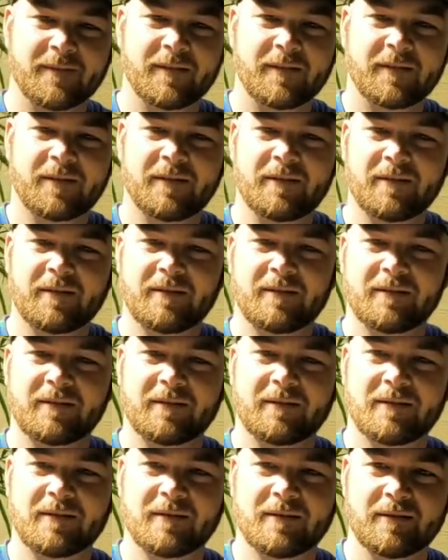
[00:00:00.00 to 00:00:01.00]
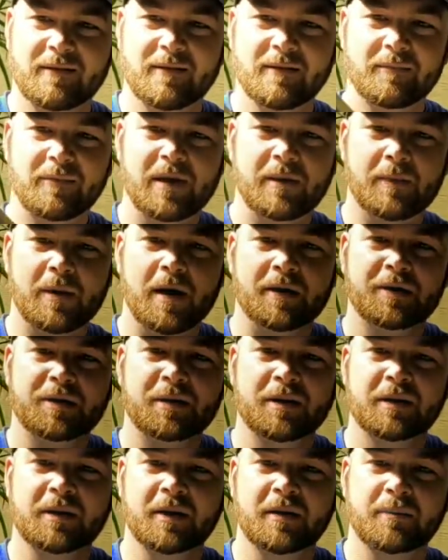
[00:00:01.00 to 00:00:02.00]
Yeah, maybe I just
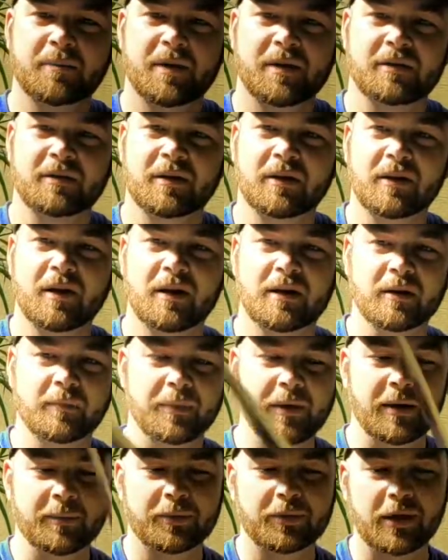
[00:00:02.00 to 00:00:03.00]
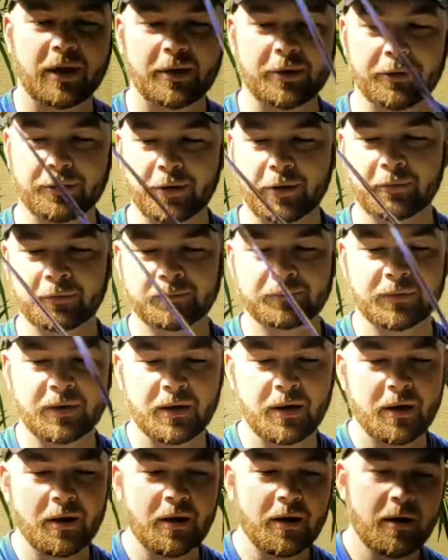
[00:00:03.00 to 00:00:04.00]
need to get better at cutting paper. I don't know.
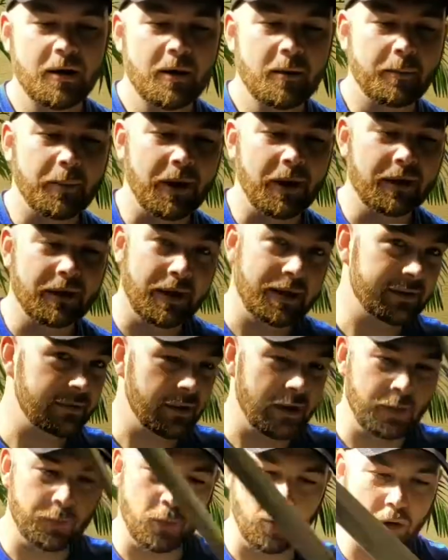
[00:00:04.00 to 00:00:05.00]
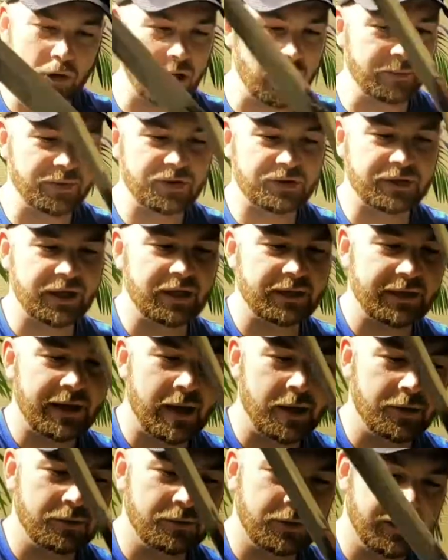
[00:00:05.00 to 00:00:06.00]
But it won't come straight
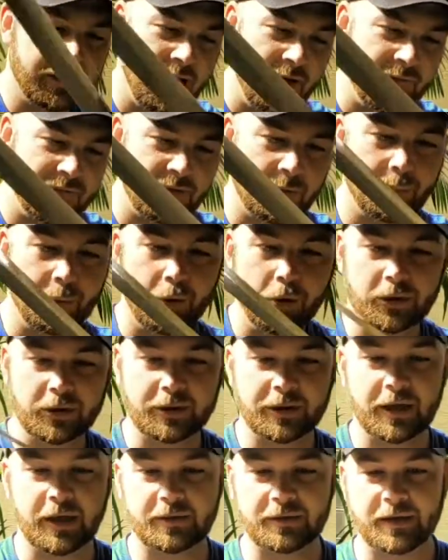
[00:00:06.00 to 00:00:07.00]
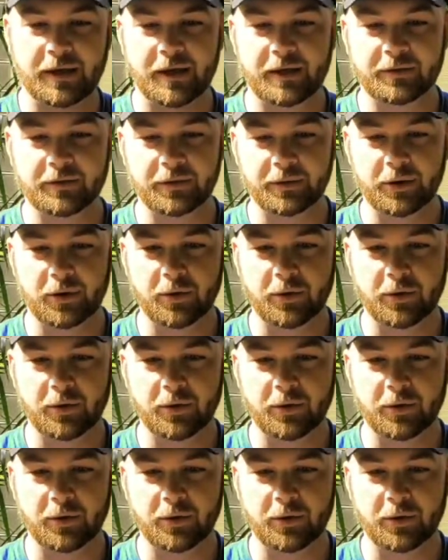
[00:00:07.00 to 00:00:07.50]
down. You really have to pull and get that, you know,